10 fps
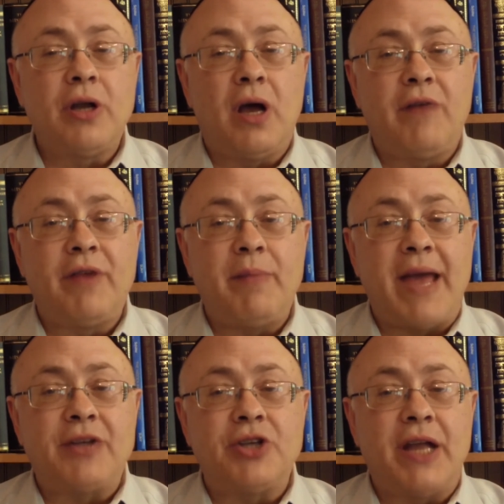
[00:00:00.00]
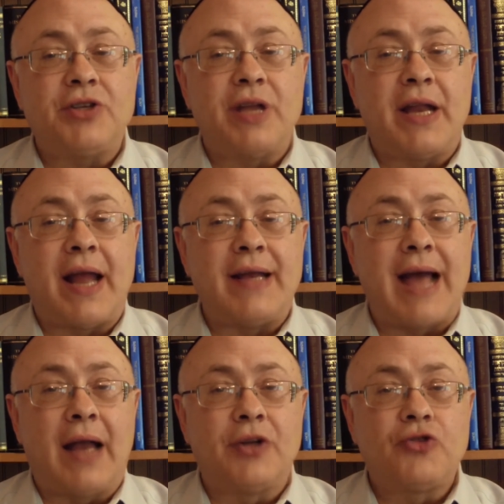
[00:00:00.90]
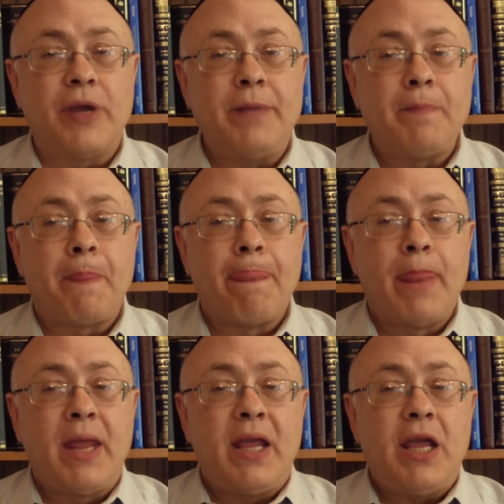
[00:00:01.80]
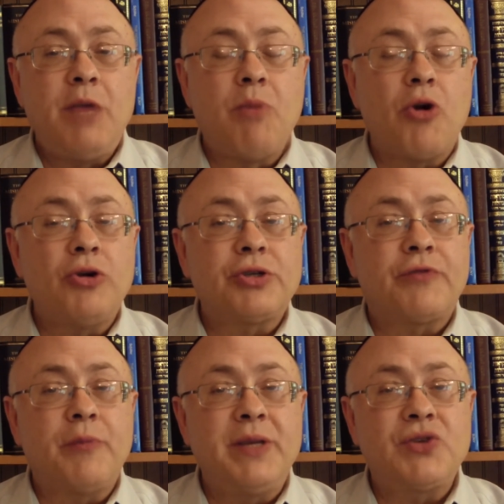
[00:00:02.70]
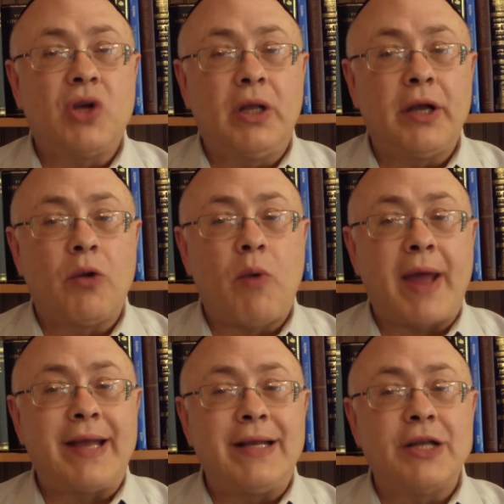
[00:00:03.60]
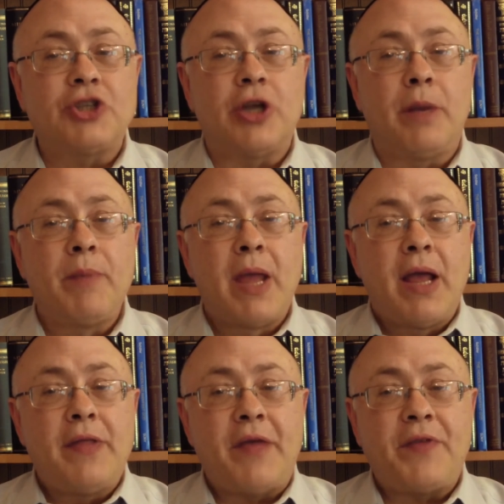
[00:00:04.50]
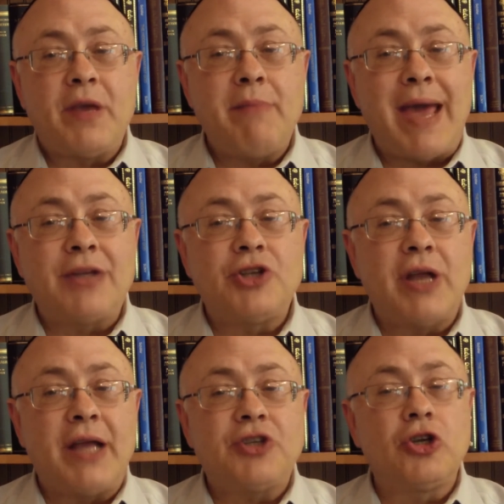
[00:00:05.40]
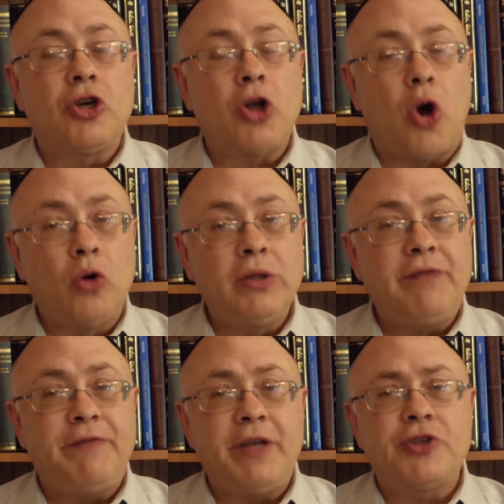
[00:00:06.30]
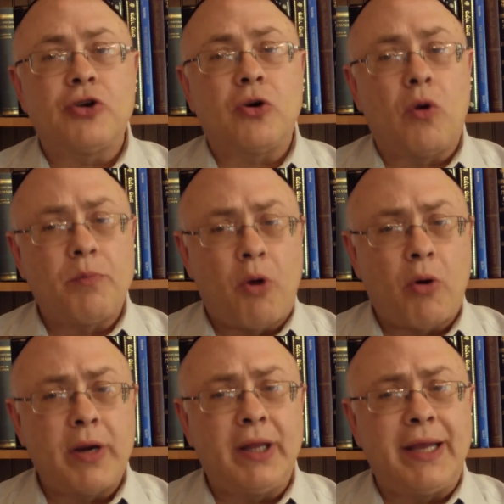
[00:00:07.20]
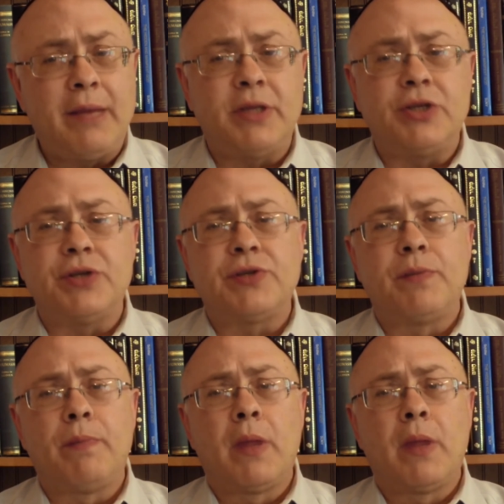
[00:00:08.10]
of imagination and idolatry emerged from his clear recognition that the imagination could only feature corporeal images.